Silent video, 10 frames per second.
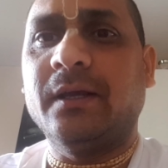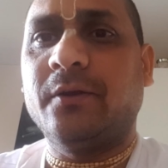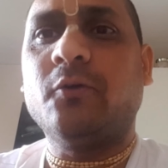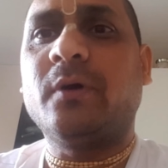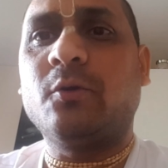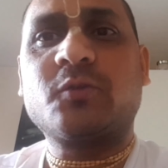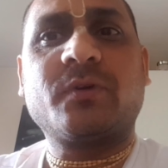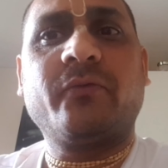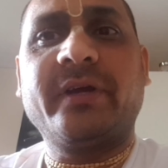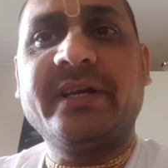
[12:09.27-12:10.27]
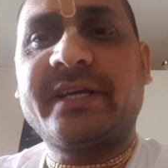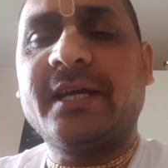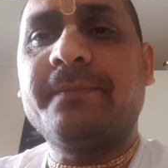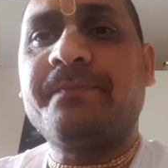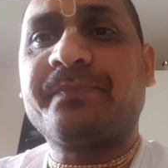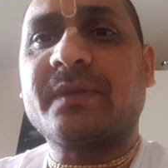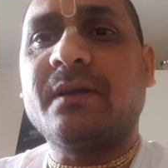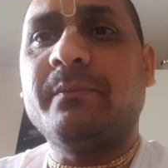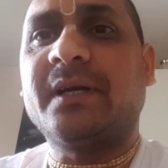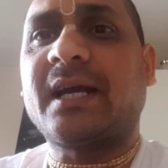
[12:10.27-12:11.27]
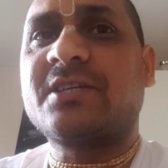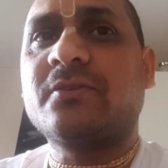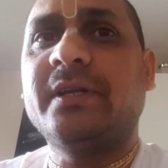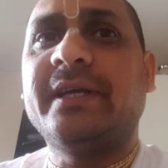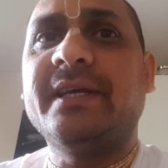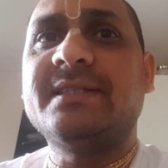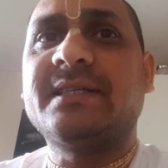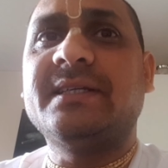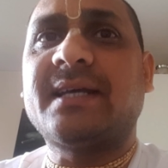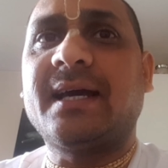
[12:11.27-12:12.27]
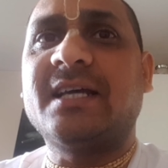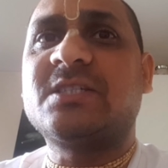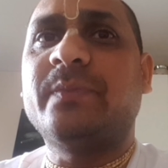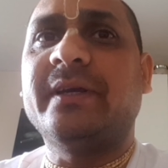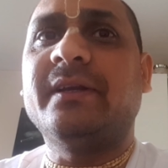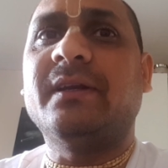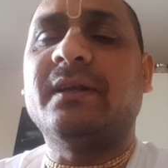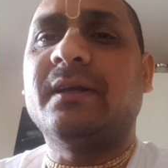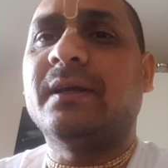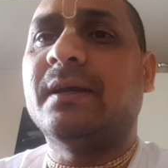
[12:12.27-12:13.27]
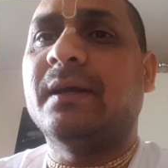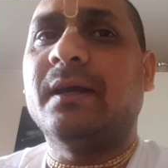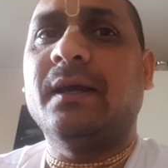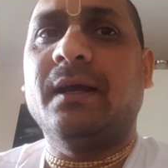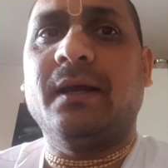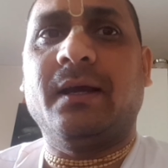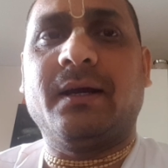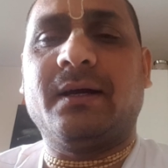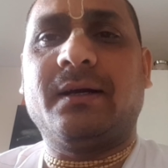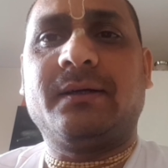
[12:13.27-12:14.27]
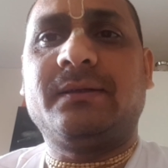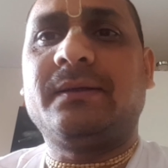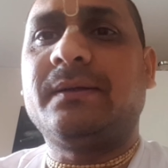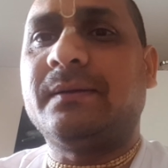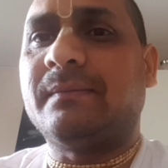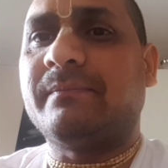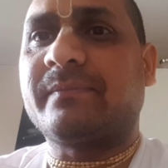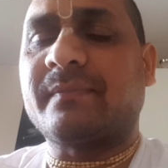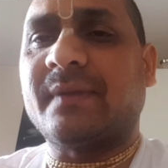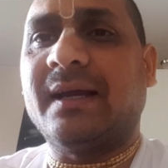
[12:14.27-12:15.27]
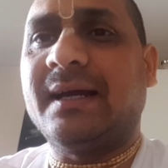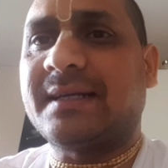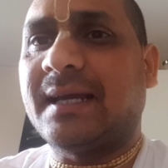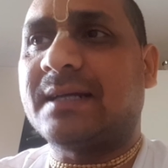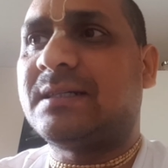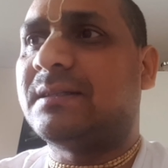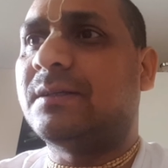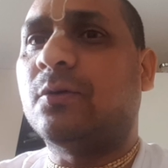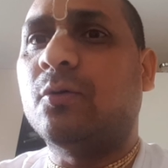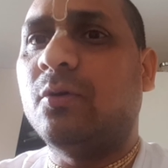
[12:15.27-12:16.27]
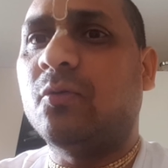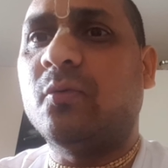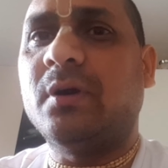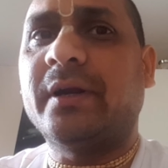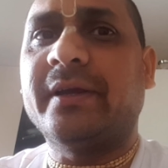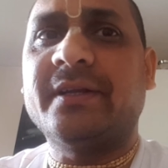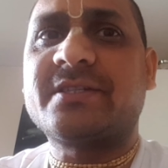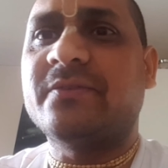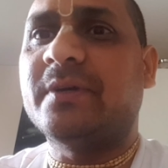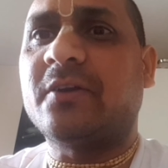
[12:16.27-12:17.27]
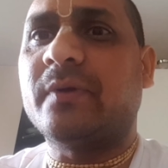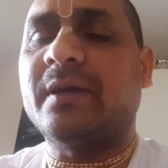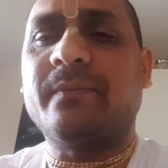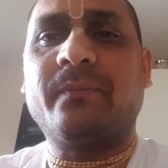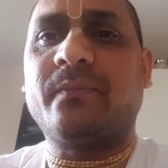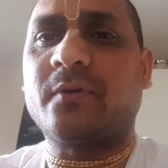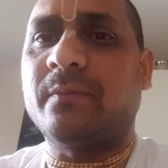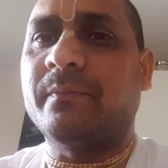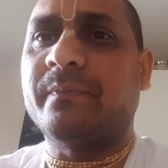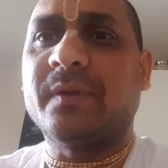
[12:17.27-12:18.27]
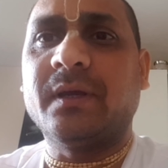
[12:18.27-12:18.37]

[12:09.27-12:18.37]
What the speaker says: No one knows from where it came, but actually it has been uh, attacked the whole world in a severe way, from